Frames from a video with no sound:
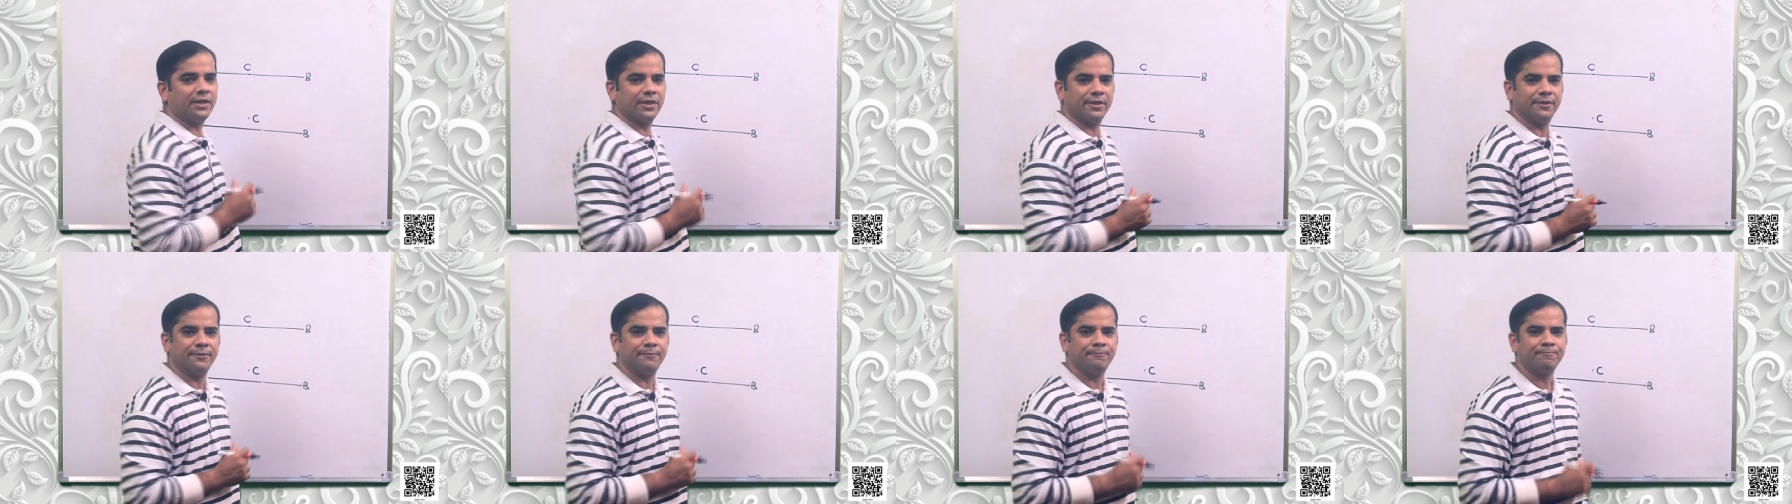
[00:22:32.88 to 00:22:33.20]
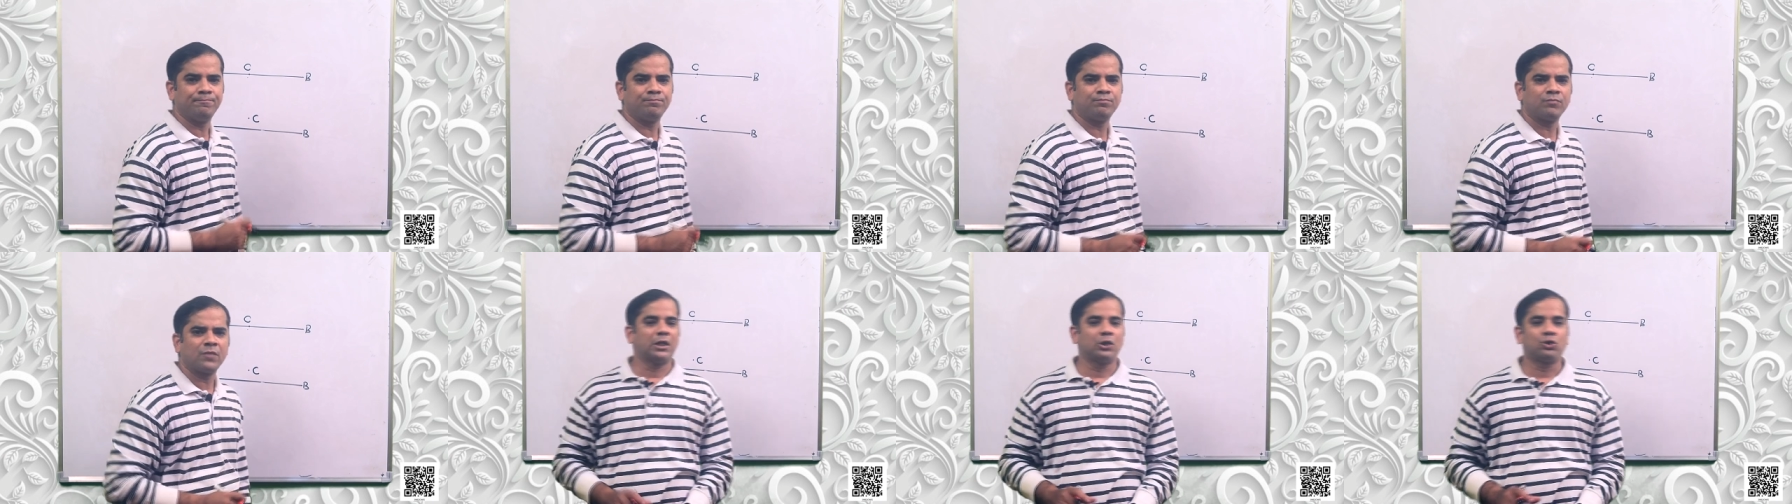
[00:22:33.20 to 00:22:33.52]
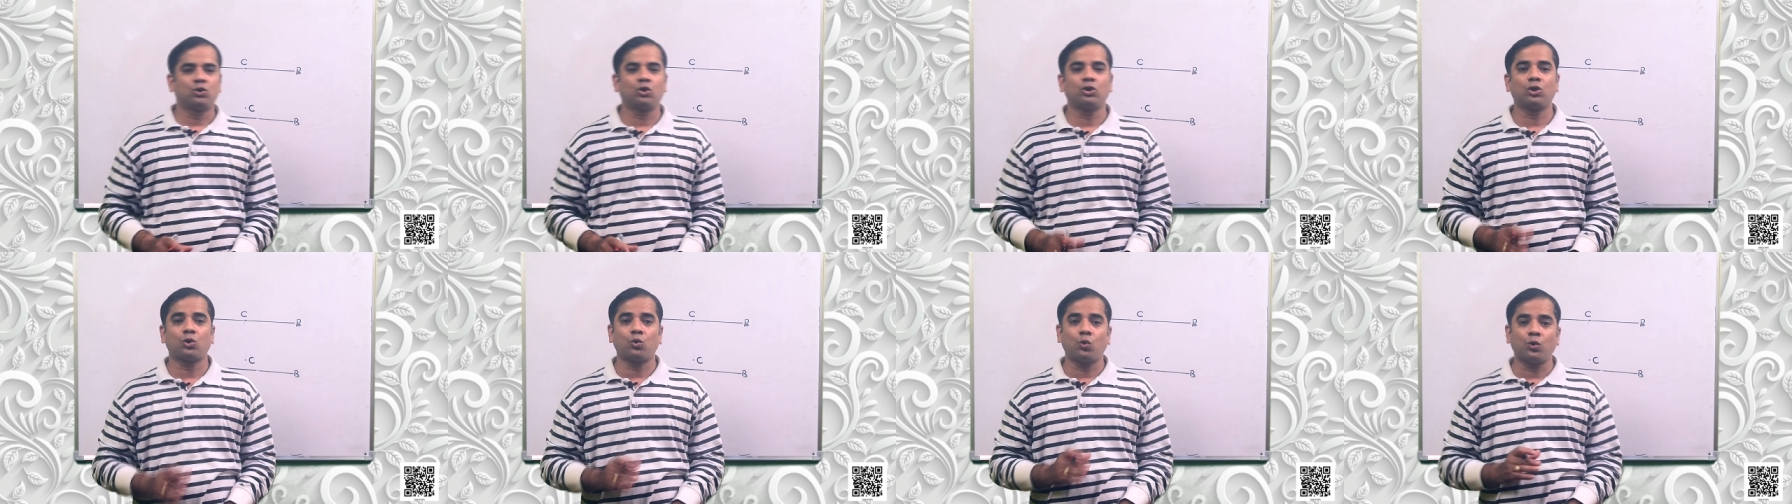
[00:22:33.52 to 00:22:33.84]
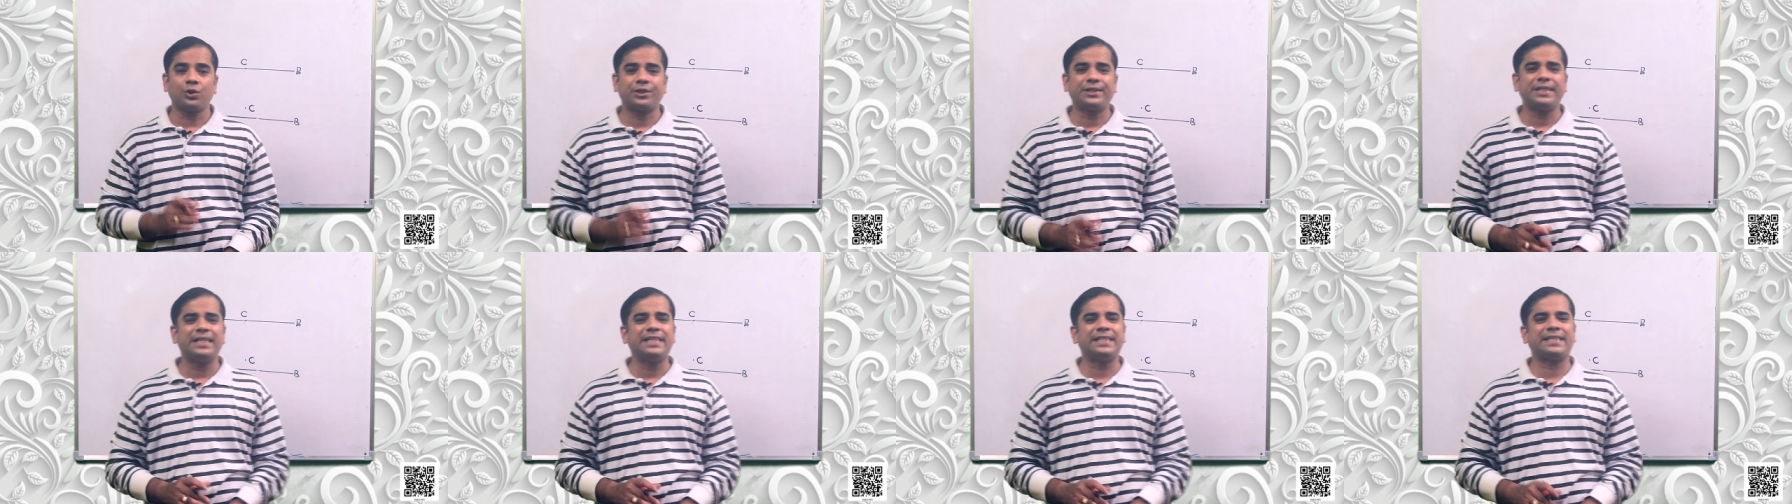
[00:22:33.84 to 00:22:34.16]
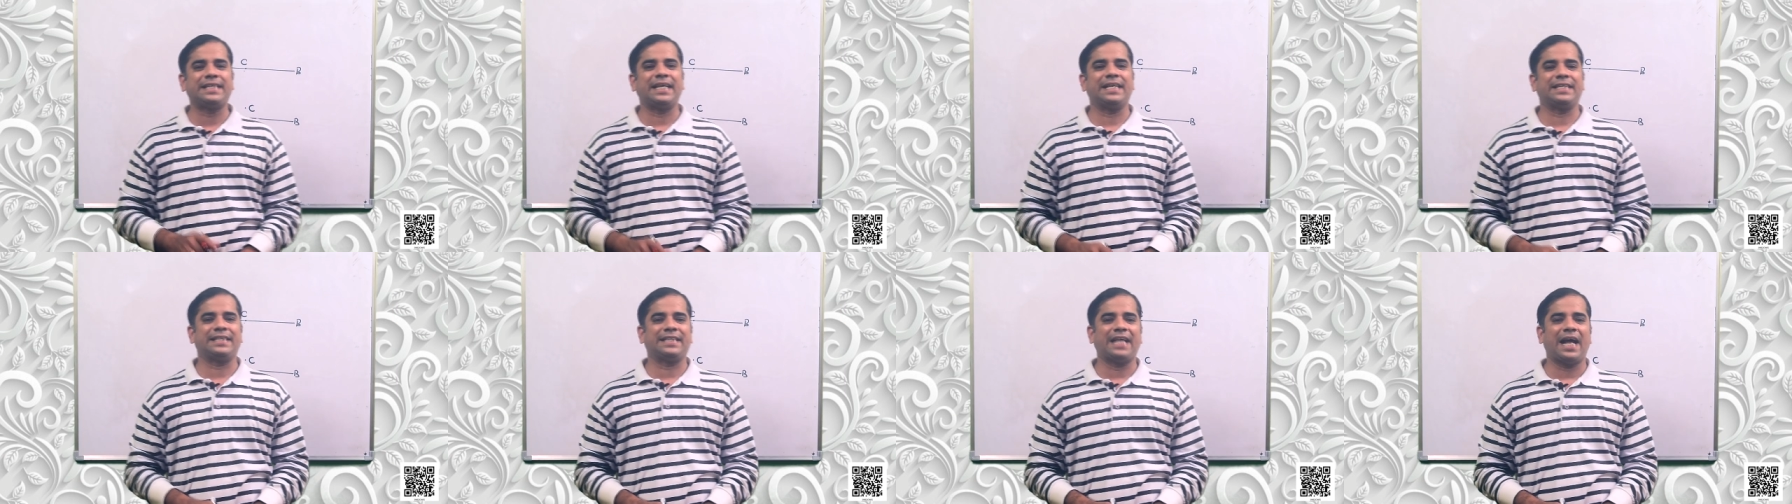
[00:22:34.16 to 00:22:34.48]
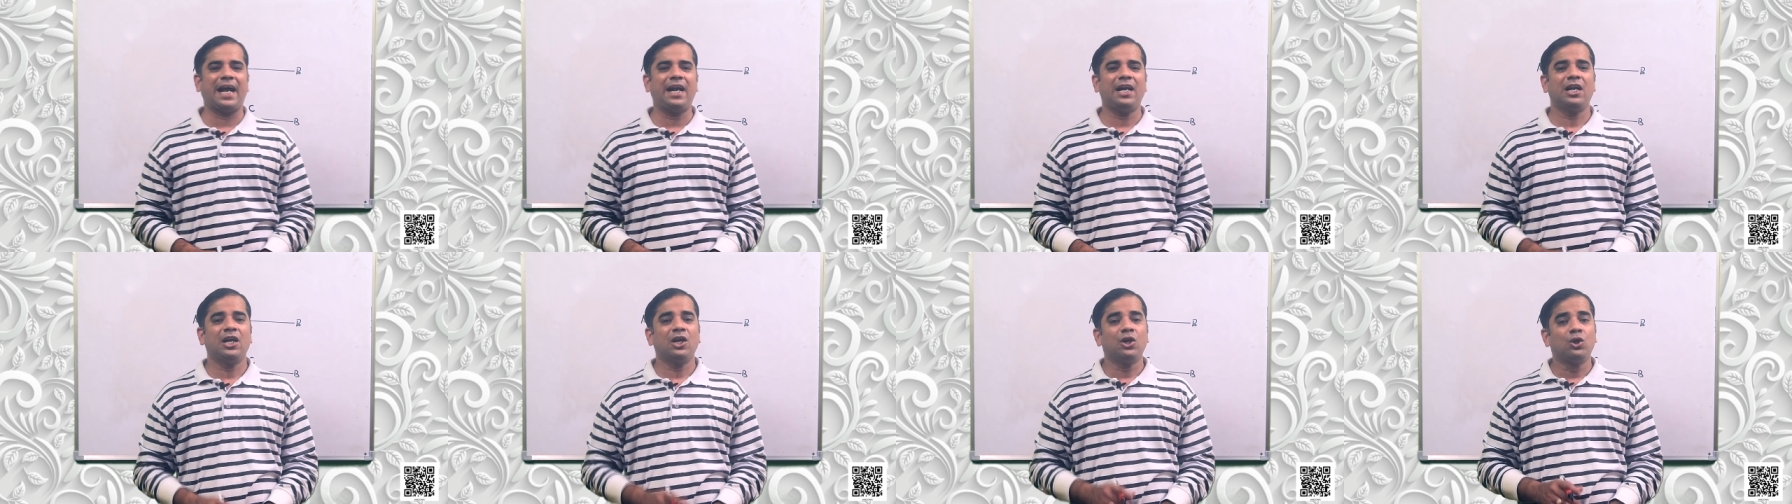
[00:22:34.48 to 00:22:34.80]
here. So, the question says
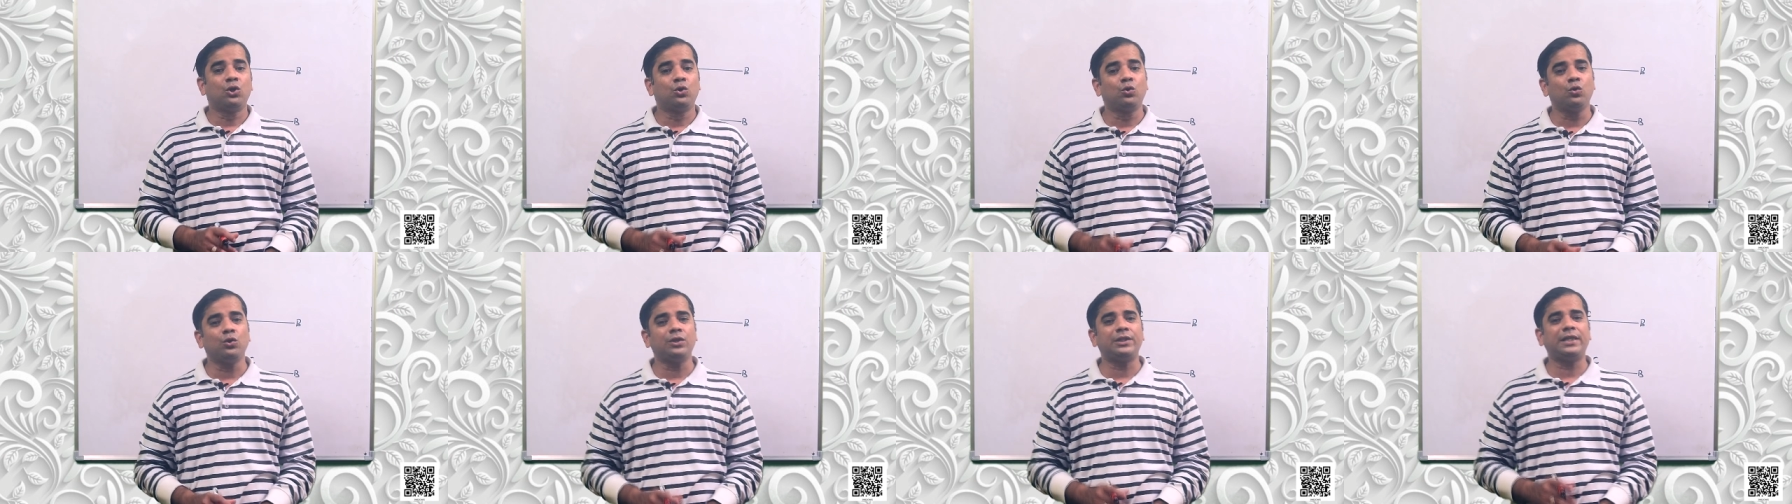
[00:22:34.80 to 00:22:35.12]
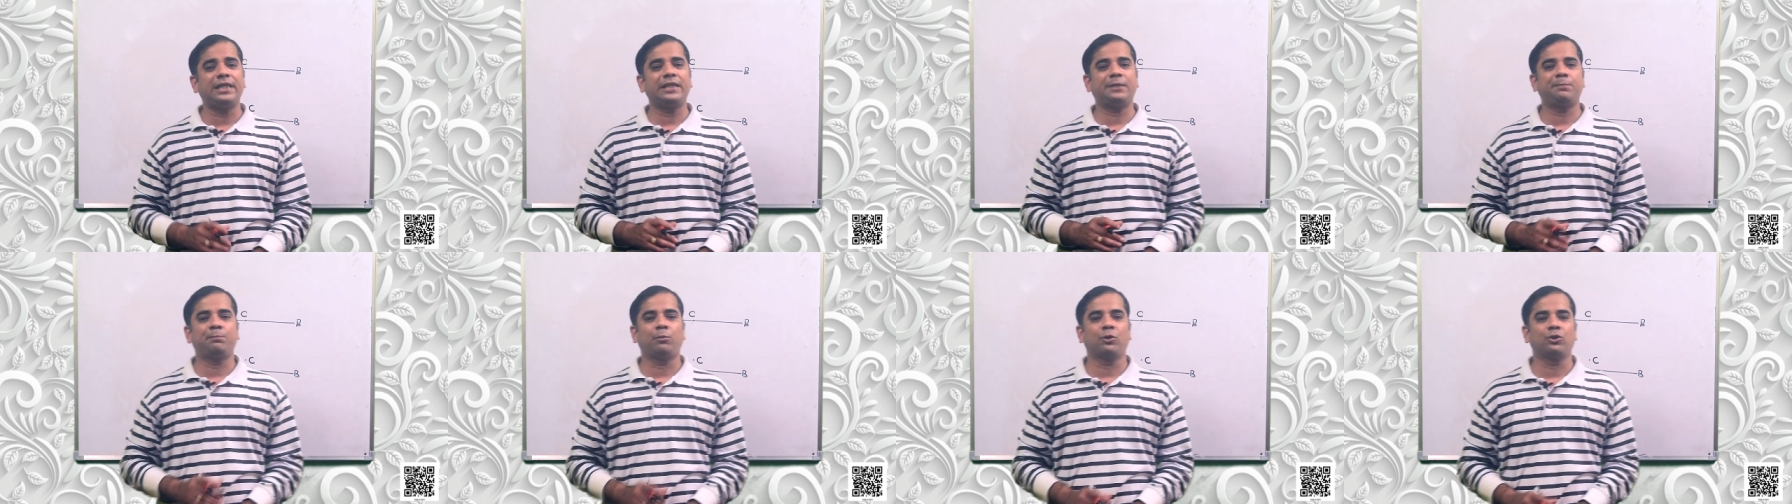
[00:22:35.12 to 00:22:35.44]
that do these